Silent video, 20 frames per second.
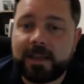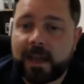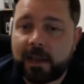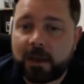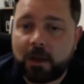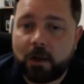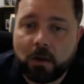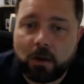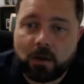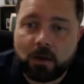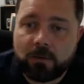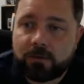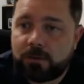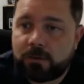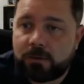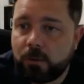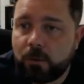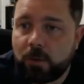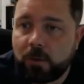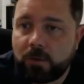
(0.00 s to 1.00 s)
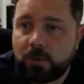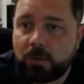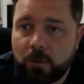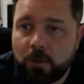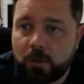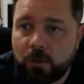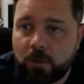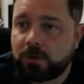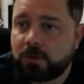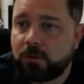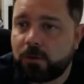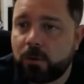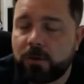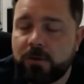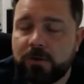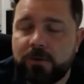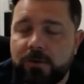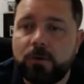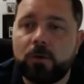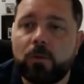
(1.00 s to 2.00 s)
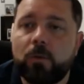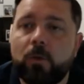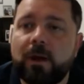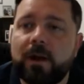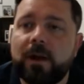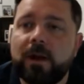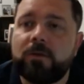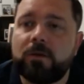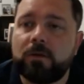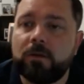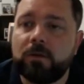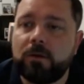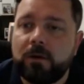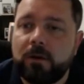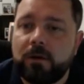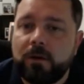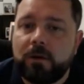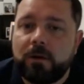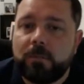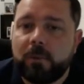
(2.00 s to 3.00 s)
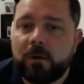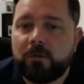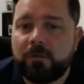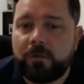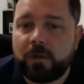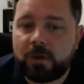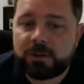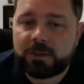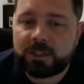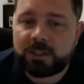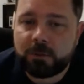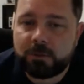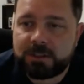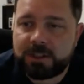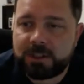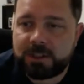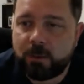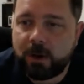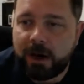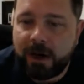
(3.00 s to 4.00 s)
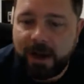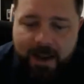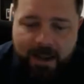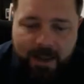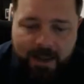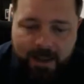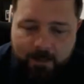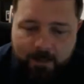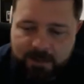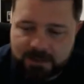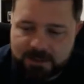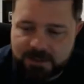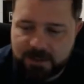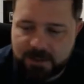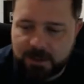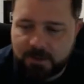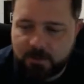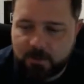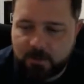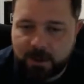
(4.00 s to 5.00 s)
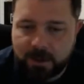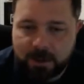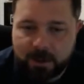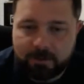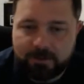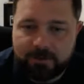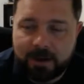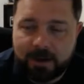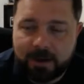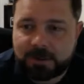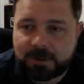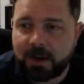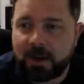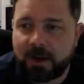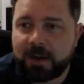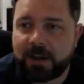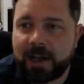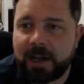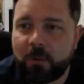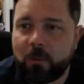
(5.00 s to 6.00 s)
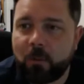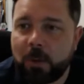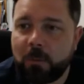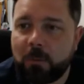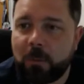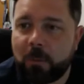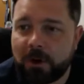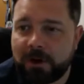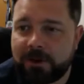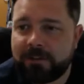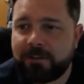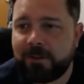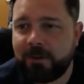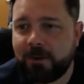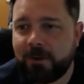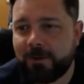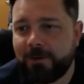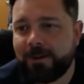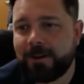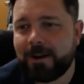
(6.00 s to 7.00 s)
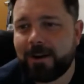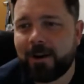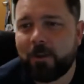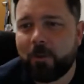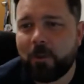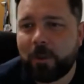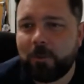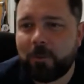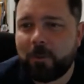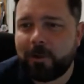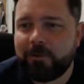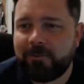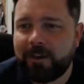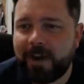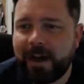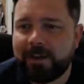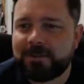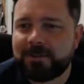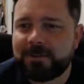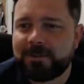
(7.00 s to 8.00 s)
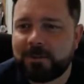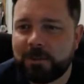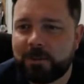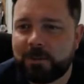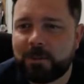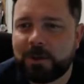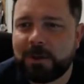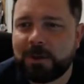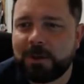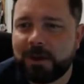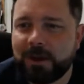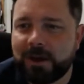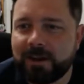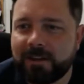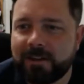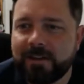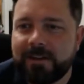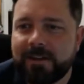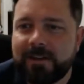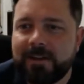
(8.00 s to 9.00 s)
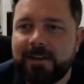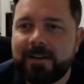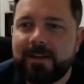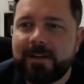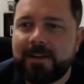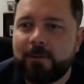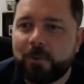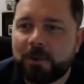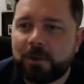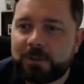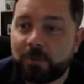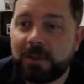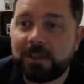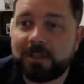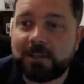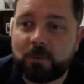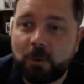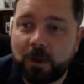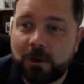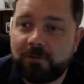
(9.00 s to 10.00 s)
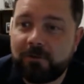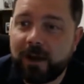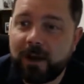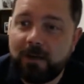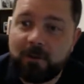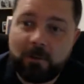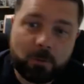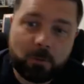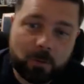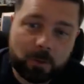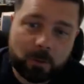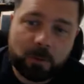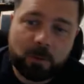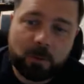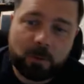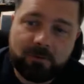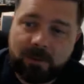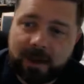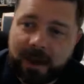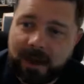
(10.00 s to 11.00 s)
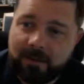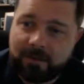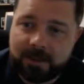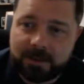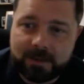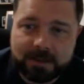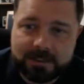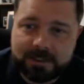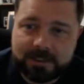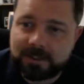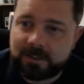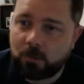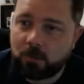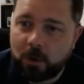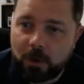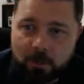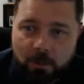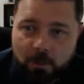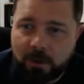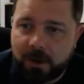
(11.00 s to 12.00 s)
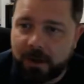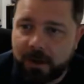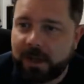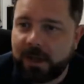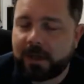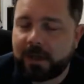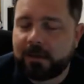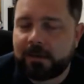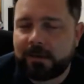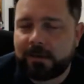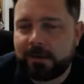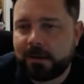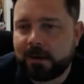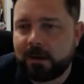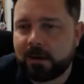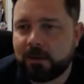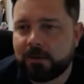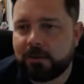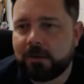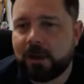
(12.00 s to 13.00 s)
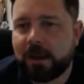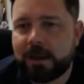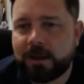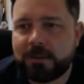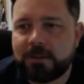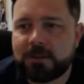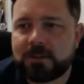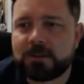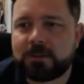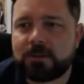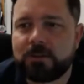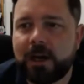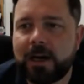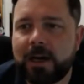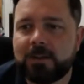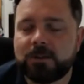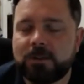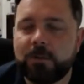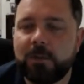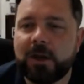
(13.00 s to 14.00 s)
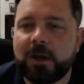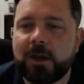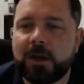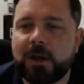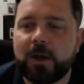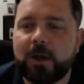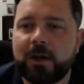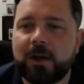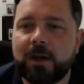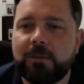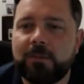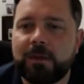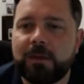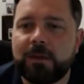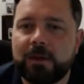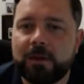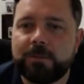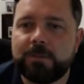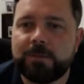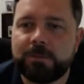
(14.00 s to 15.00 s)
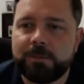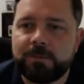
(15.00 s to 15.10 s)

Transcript: that goal of 2.4 or 2.2 or whatever. But first, I would see where I am and see, well, if I'm starting at a 1.2, you know, 1.5 is going to be pretty good. And once we get to 1.5, 1.5, then let's get to 1.8, you know, and just gradually make your way up there.